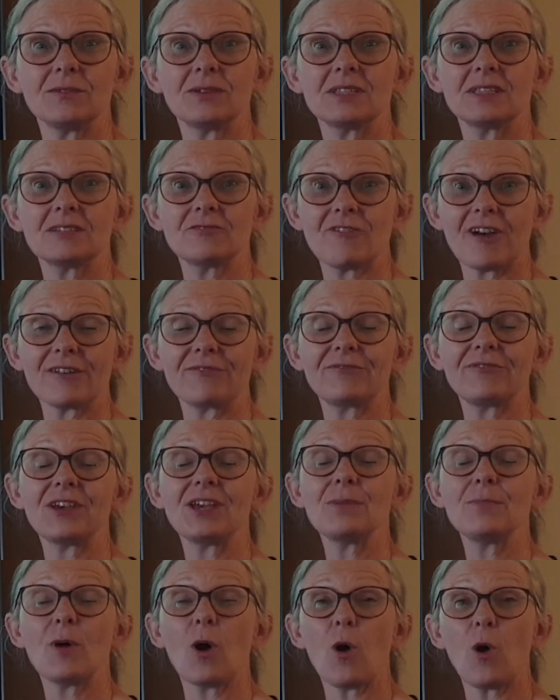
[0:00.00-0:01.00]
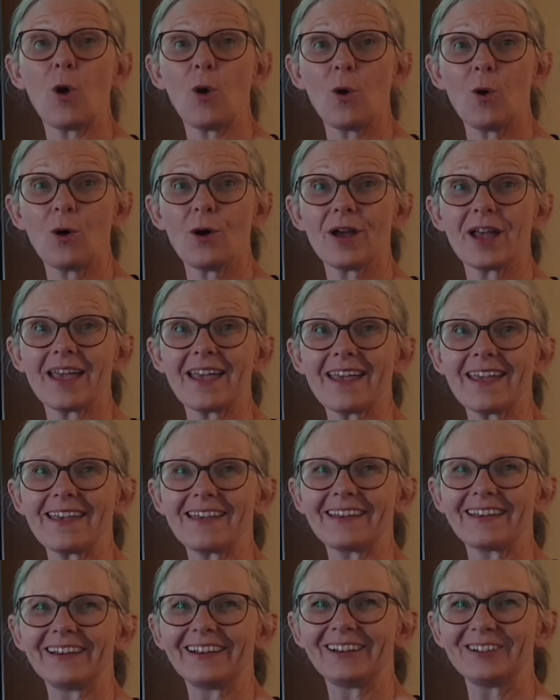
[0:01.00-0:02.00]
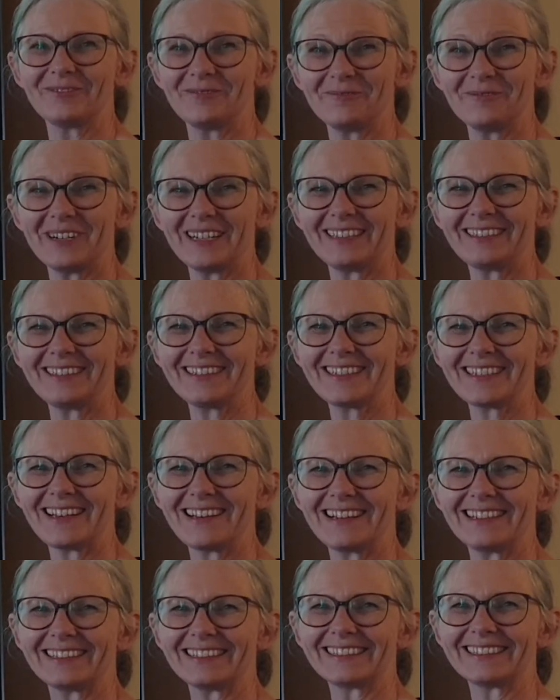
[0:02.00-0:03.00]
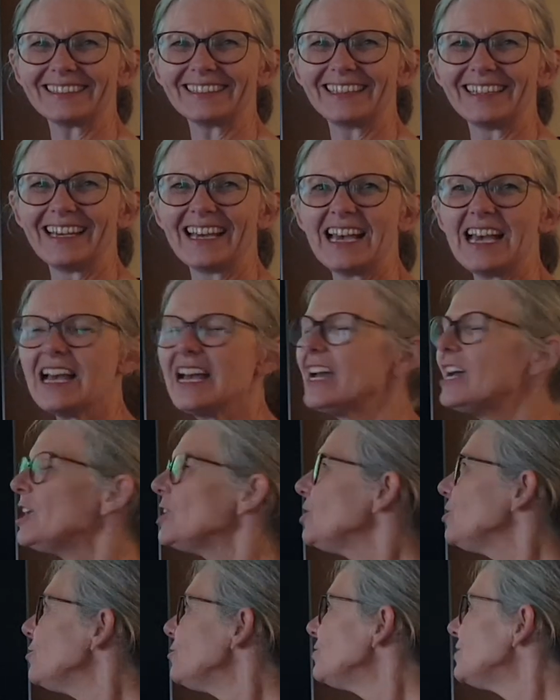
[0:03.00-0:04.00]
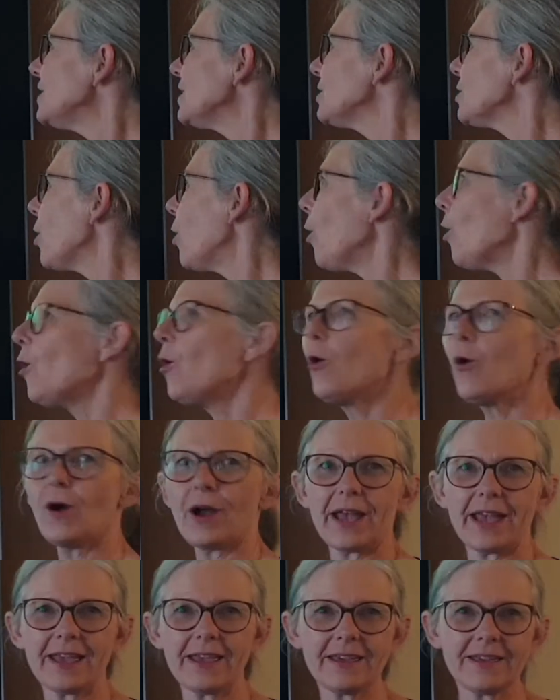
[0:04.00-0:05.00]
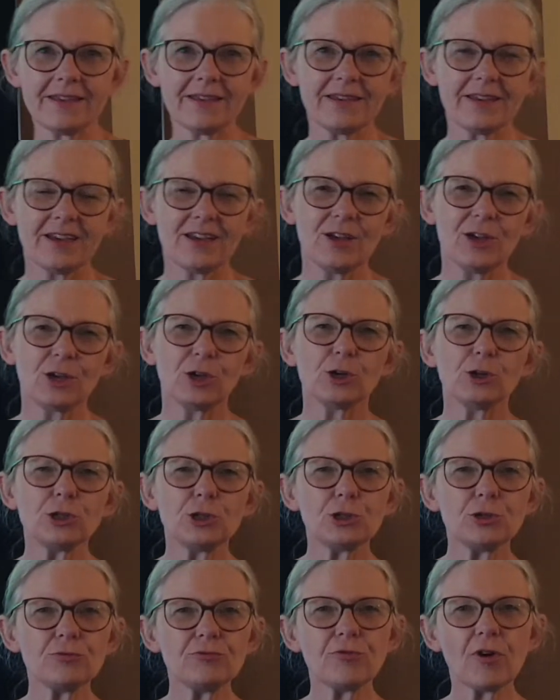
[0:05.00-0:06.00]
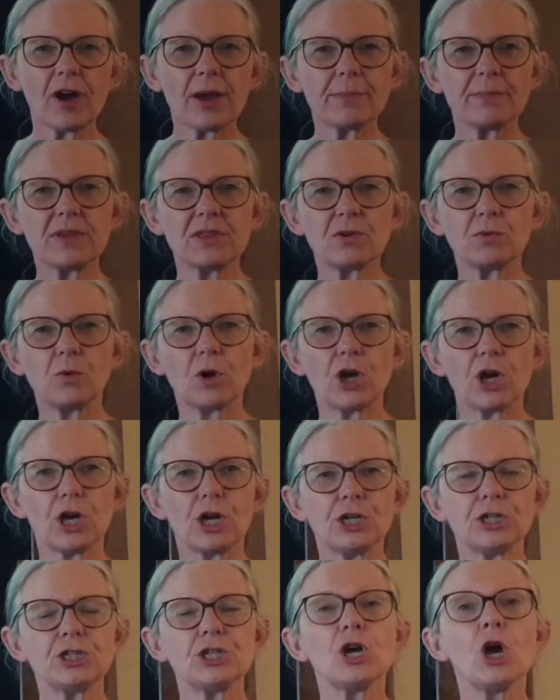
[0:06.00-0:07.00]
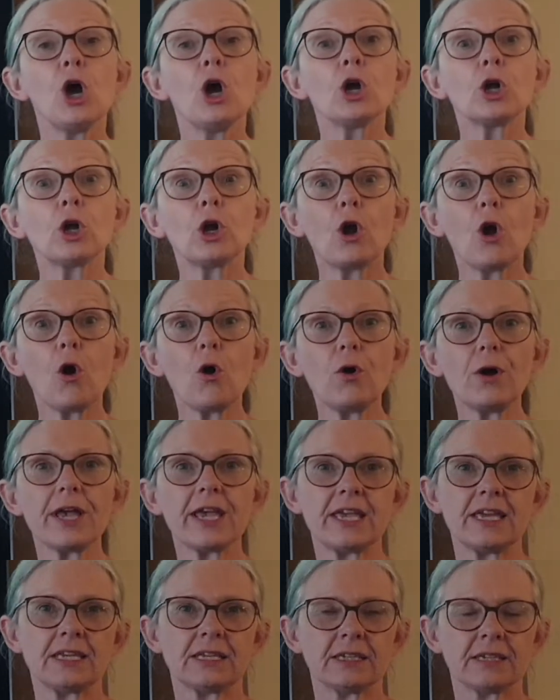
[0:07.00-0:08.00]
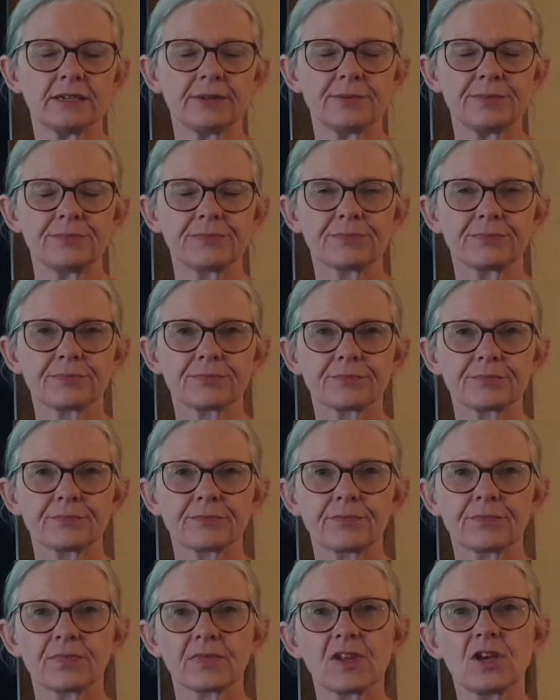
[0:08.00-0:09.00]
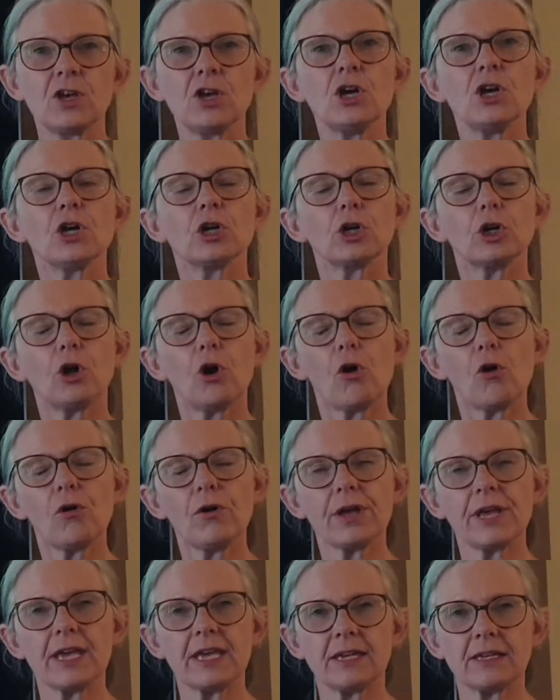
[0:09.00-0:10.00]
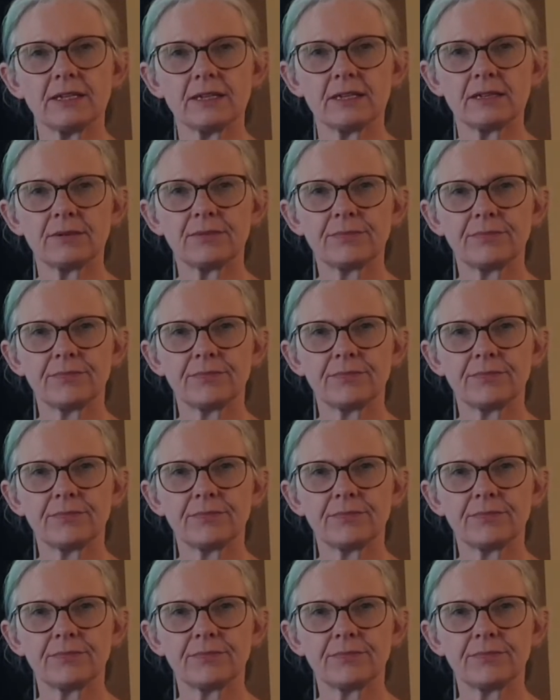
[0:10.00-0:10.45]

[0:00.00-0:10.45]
the grapheme oi. Well done. Using oi, could you write me the word coin? Coin.